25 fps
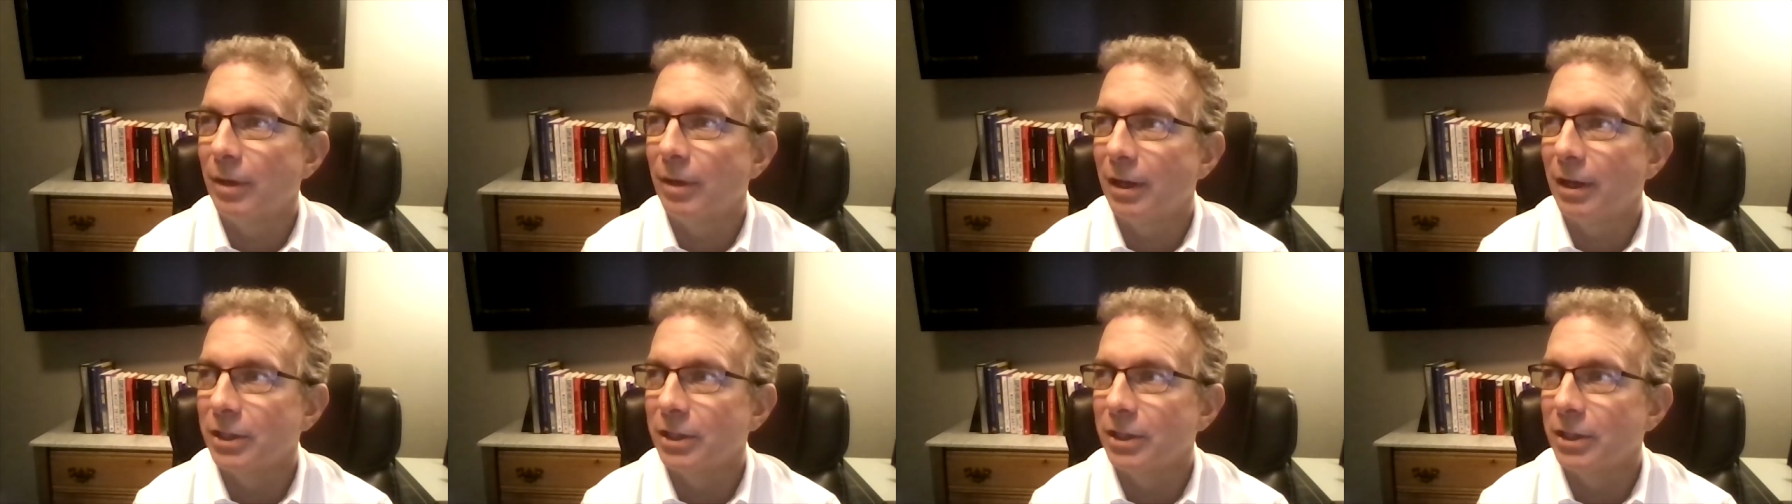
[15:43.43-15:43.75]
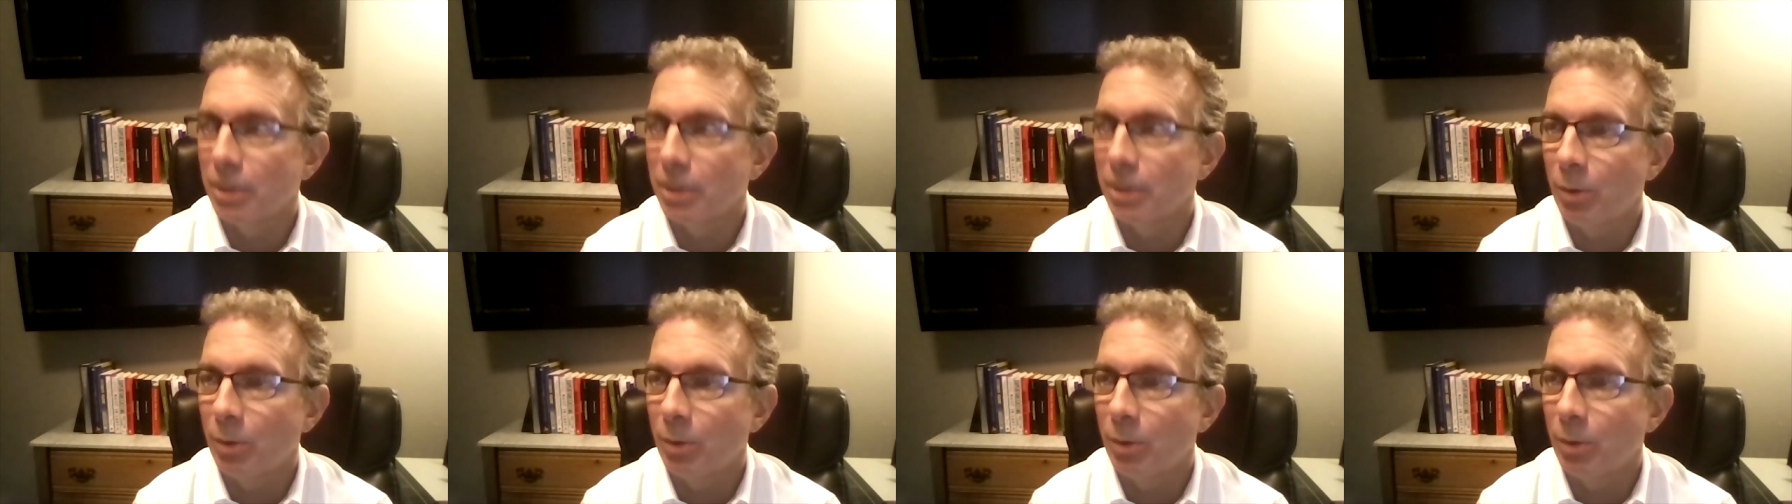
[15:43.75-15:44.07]
I
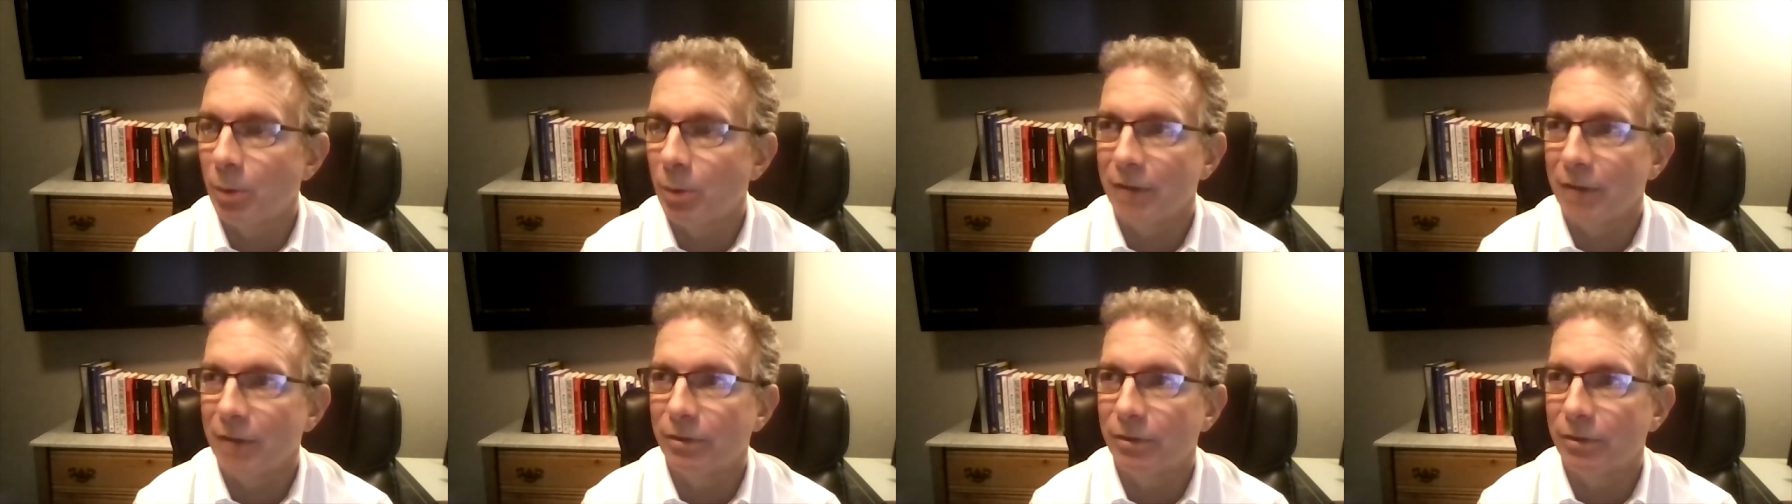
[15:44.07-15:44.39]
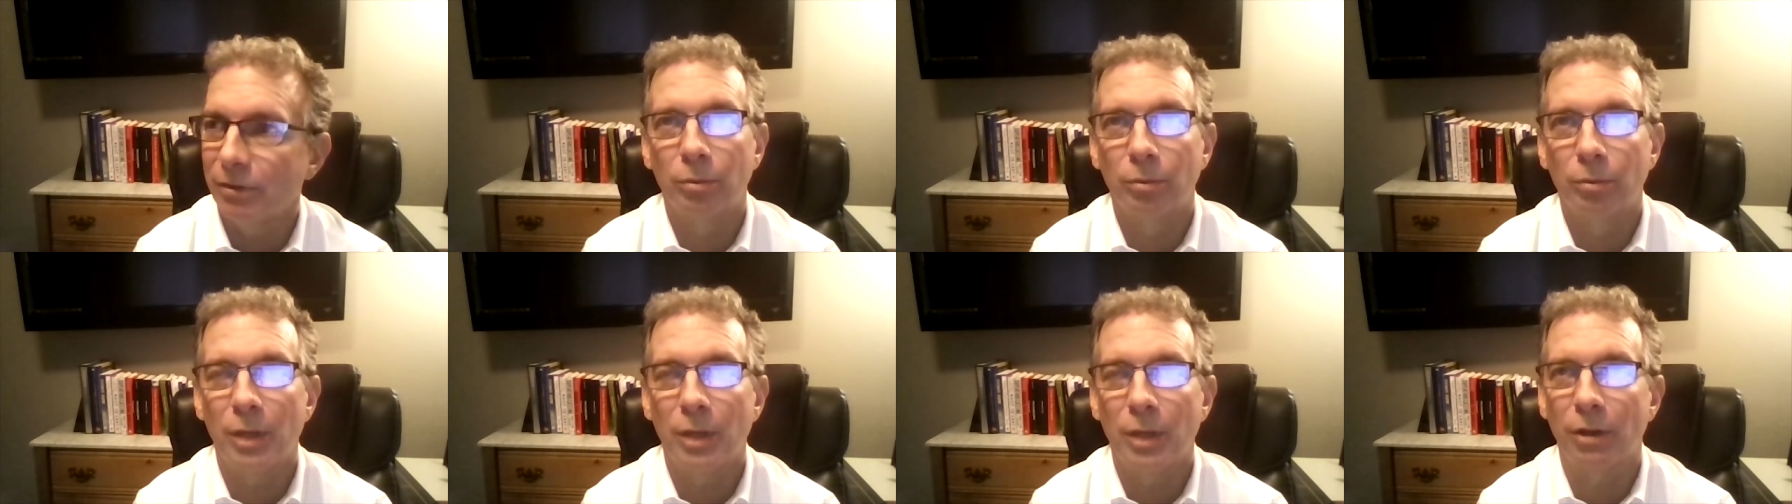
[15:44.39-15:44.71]
told my wife,
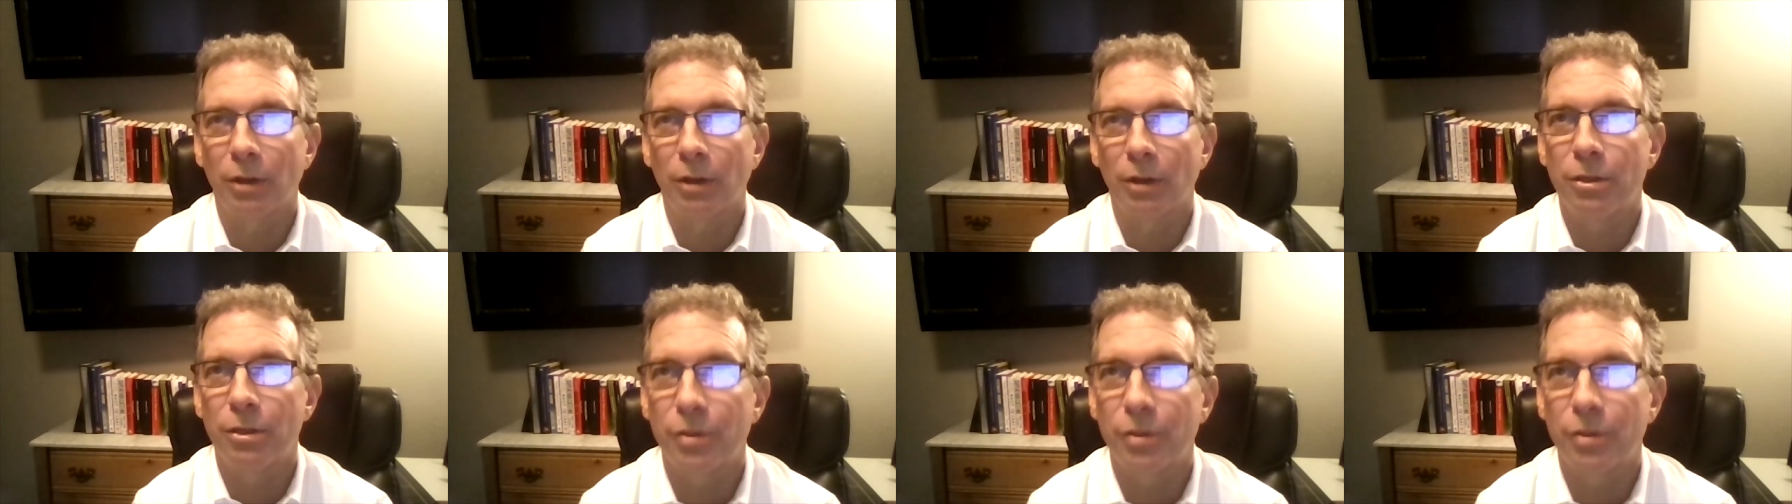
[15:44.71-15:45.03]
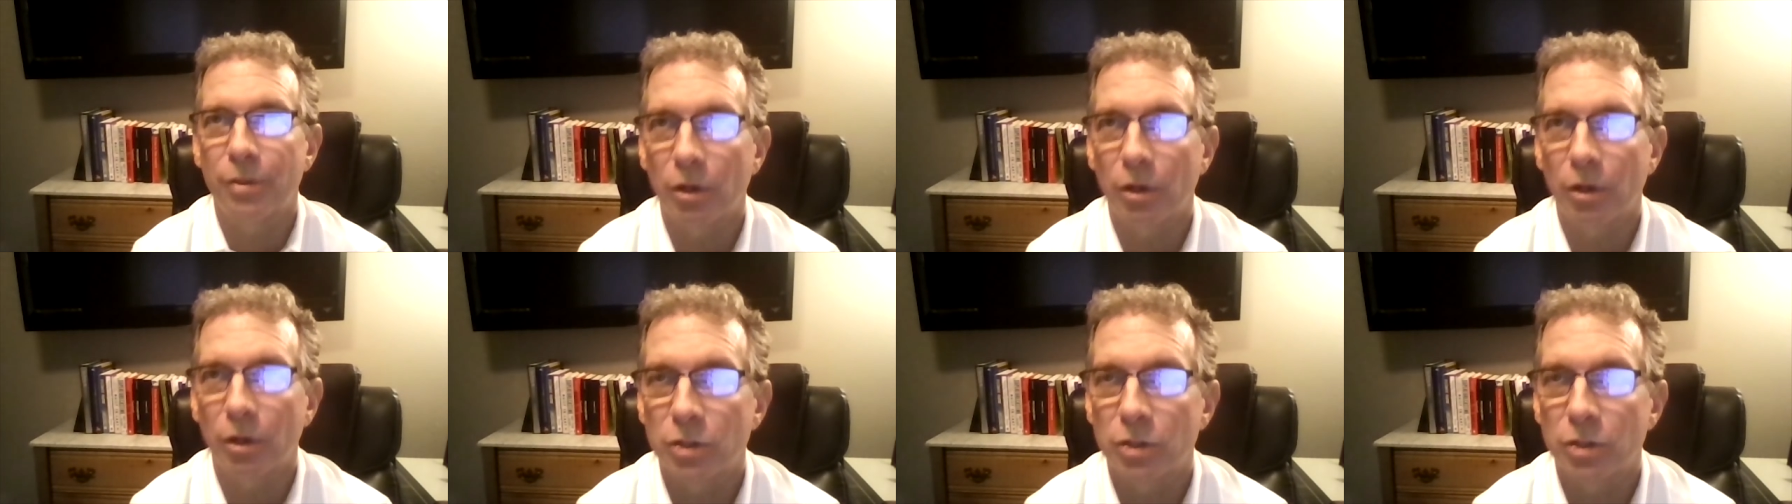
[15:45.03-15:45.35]
we had a third